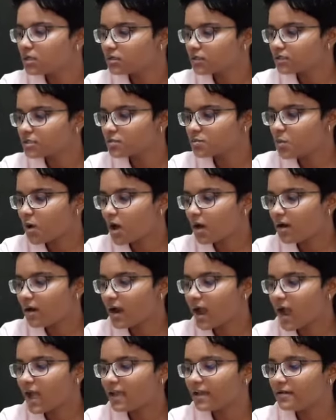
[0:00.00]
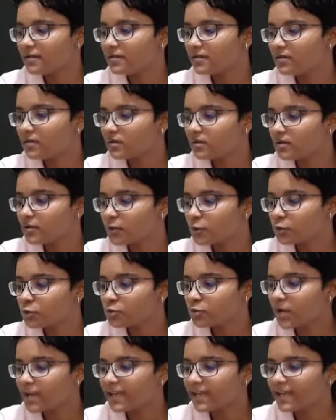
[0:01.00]
The smaller ion,
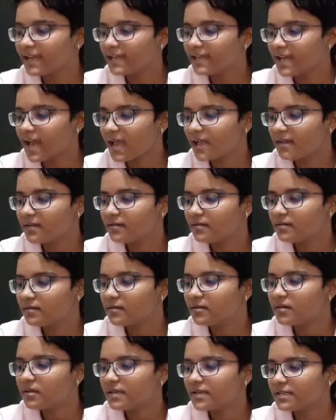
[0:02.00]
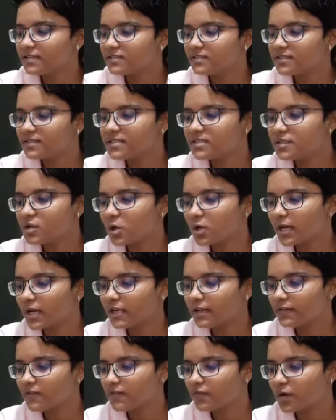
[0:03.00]
usually cation, is
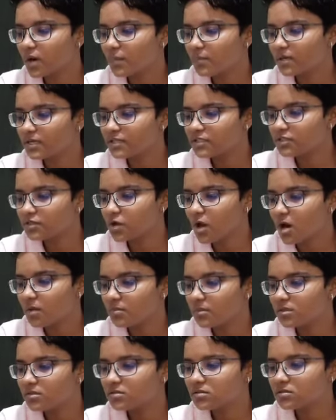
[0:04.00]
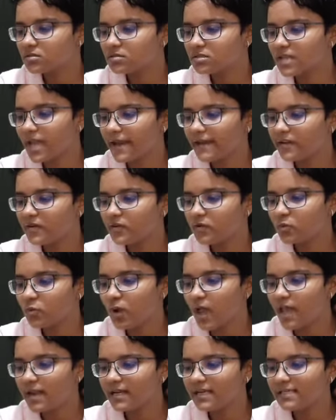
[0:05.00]
dislocated from its normal site to
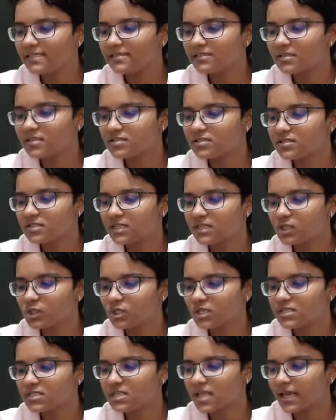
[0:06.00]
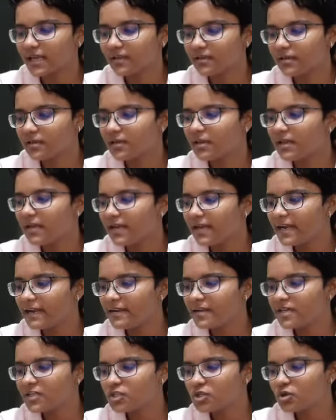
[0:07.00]
an interstitial site.
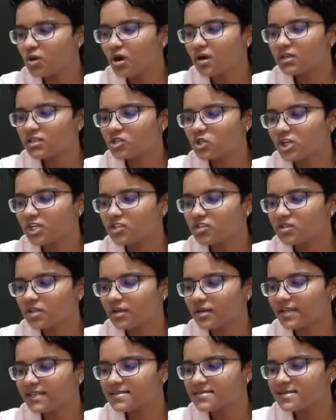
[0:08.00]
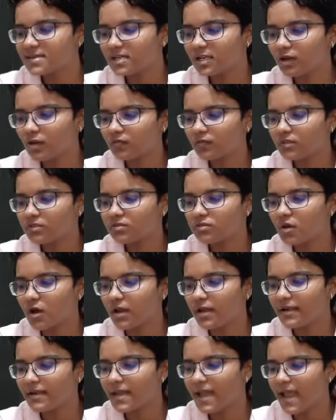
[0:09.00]
It does not change the density of the
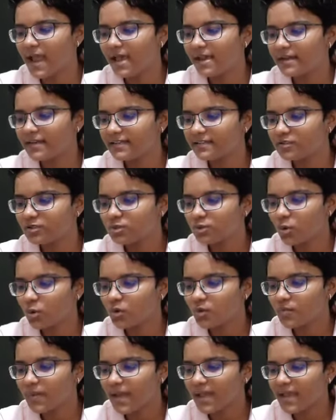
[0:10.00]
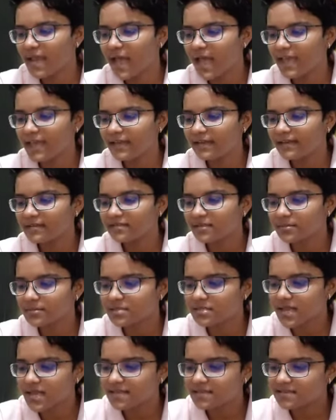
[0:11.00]
solid and is shown by ionic
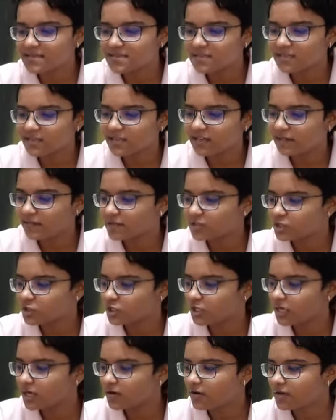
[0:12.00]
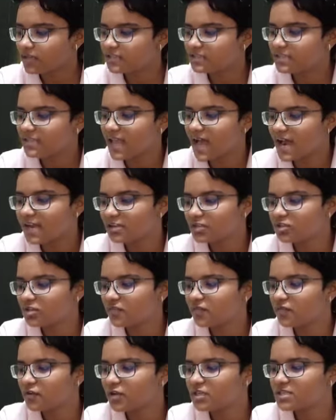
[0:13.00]
substances in which there is large
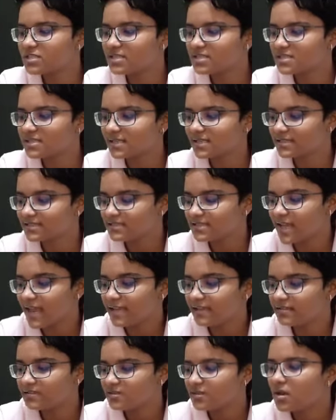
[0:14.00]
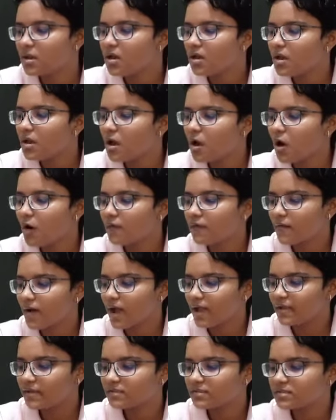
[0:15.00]
differences in size of
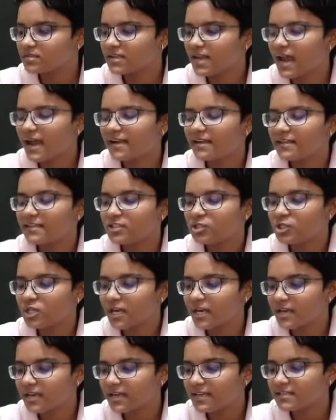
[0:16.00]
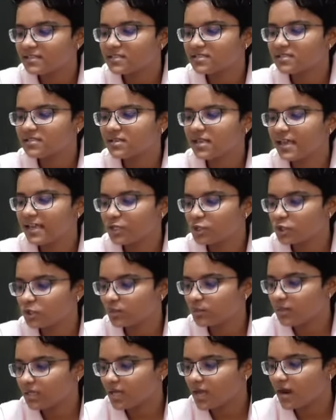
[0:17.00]
ions, that is ZnS,
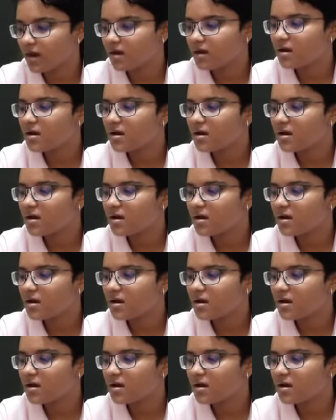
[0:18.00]
AgBr,